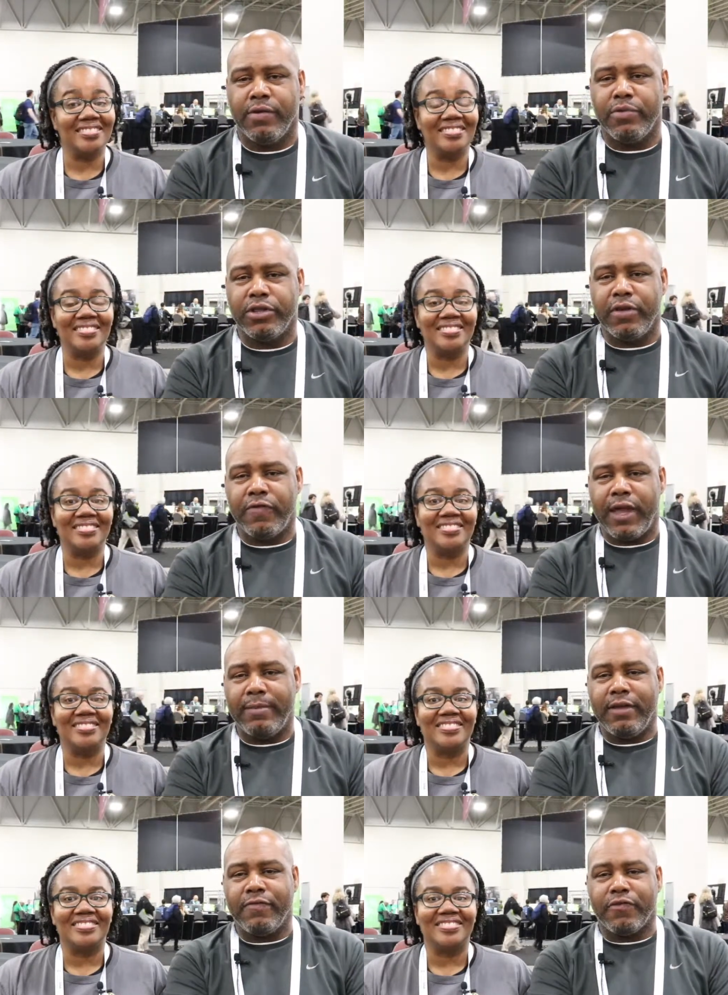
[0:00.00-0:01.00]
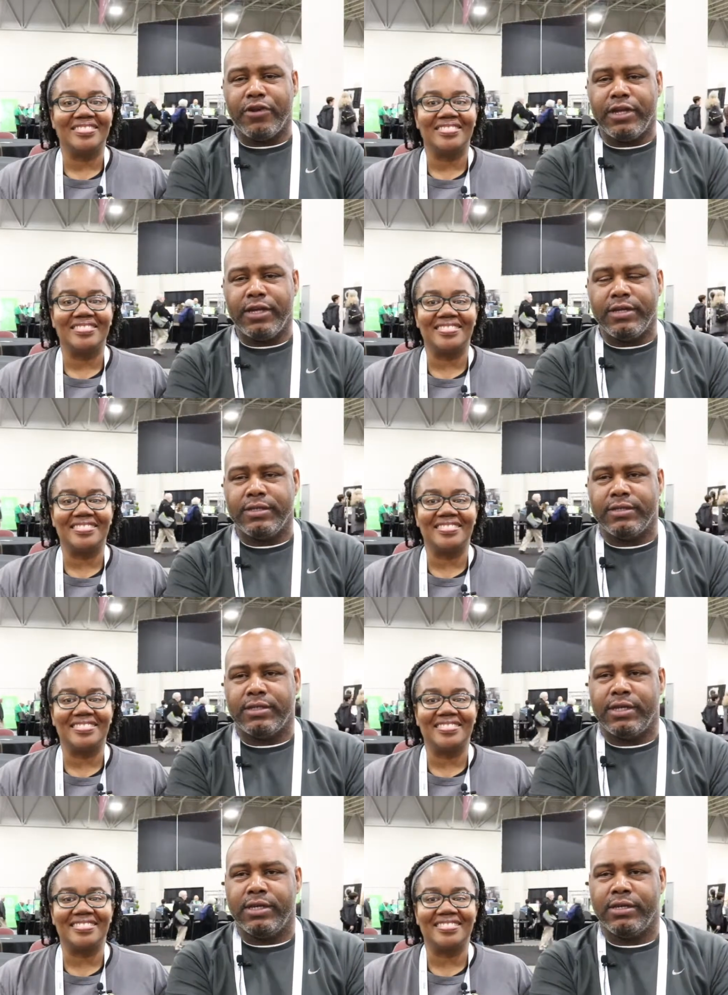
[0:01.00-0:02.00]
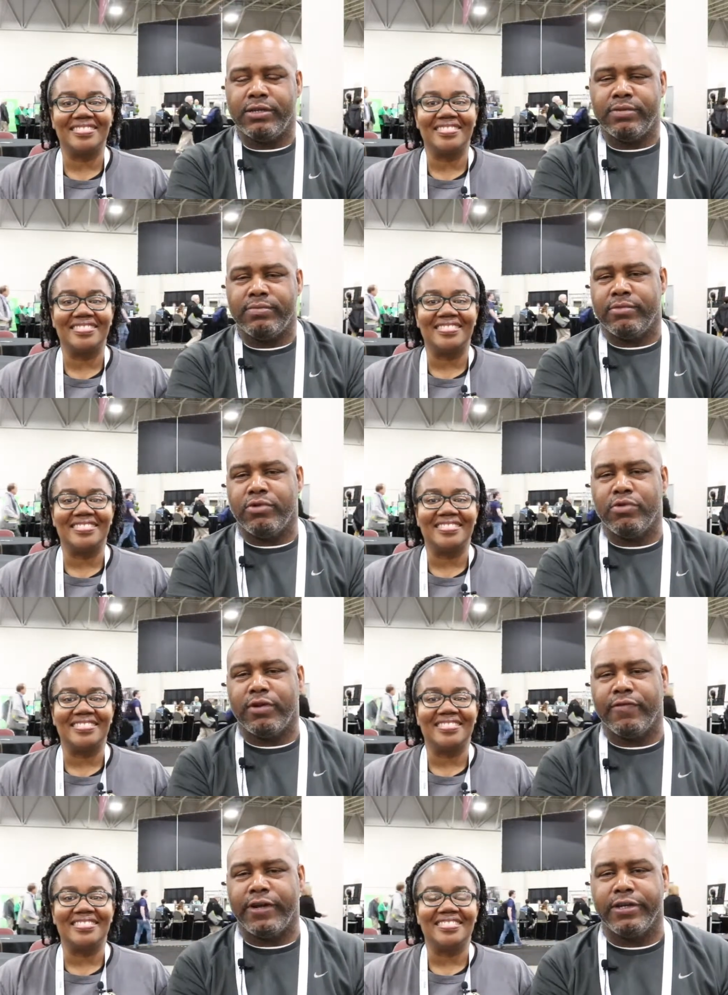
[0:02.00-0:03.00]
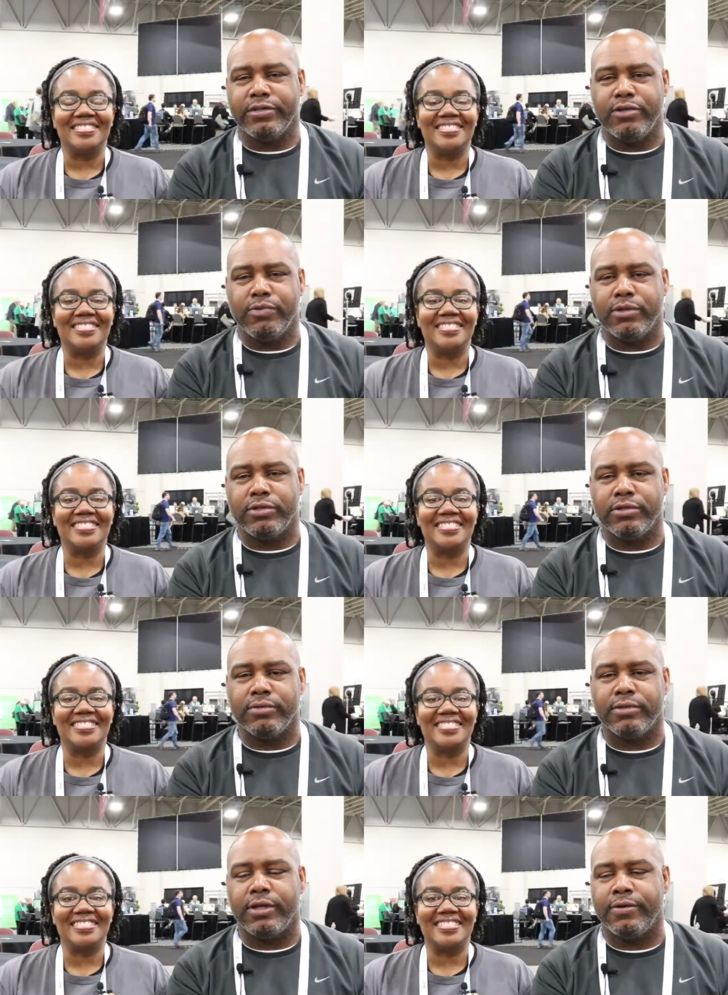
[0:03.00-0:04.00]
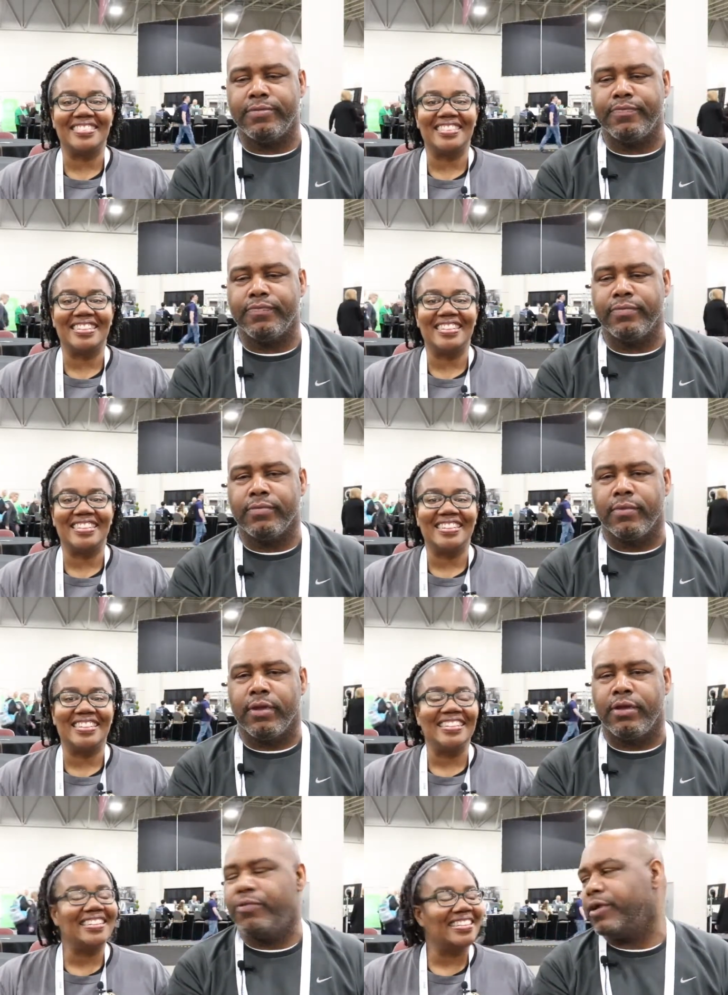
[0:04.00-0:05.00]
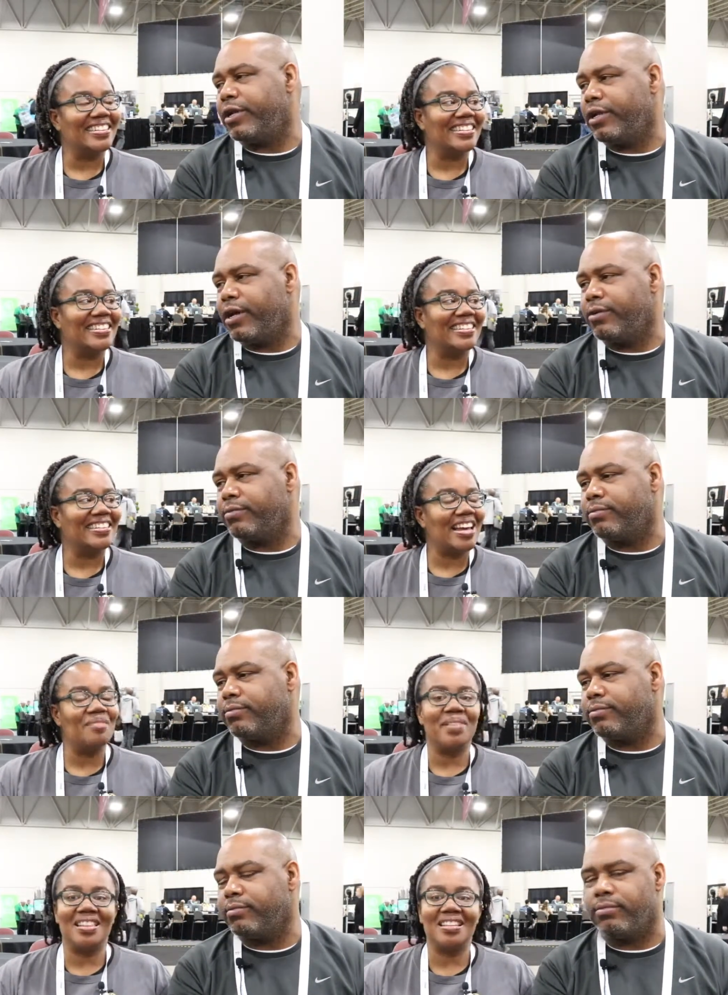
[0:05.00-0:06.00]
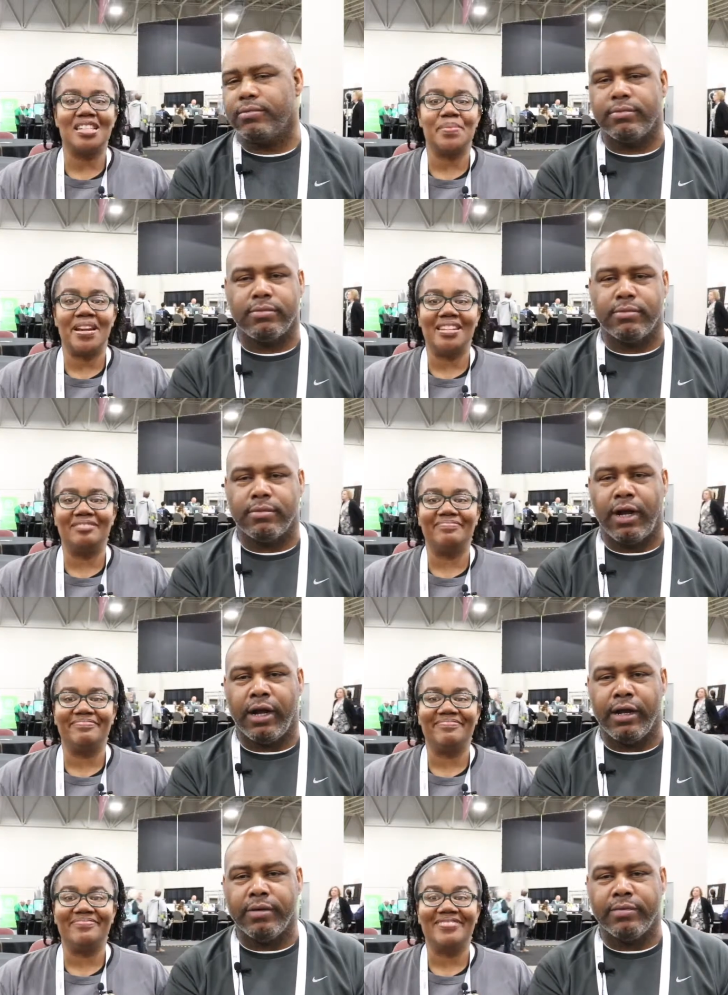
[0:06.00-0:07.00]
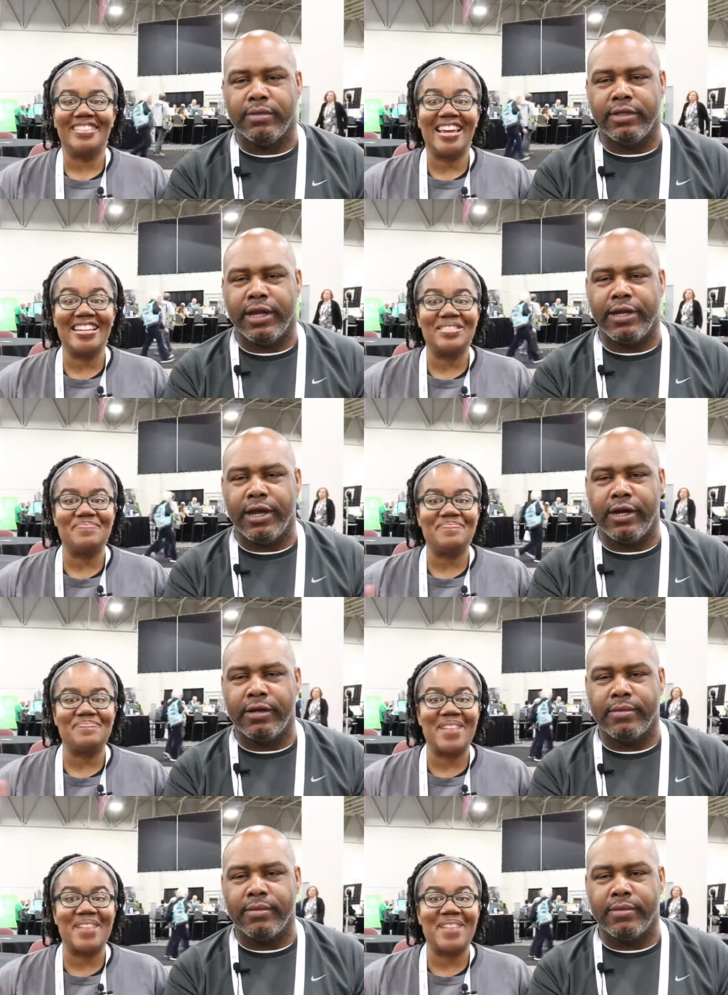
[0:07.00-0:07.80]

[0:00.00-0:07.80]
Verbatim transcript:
Speaker 1: with your family, friends, and whoever else you want to. So, you ready to go?
Speaker 2: Yep, I think that's about it. All
Speaker 1: right. Thanks. Later, y'all.